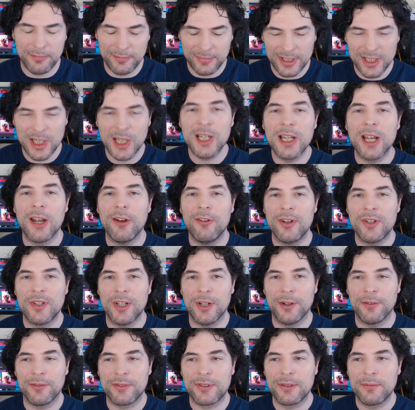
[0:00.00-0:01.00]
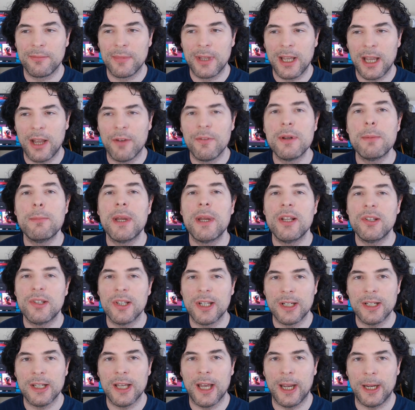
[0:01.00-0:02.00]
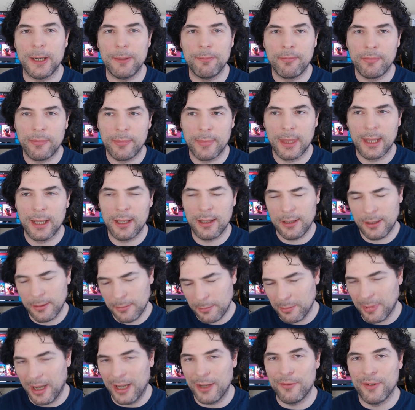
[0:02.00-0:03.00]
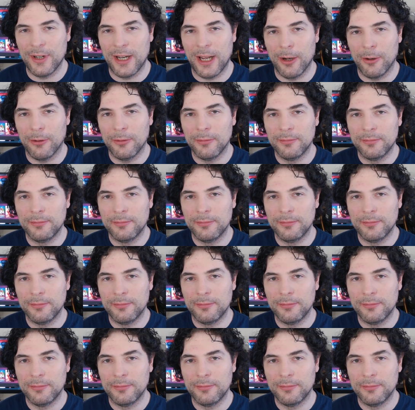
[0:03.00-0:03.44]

take care of yourselves have an amazing day bye for now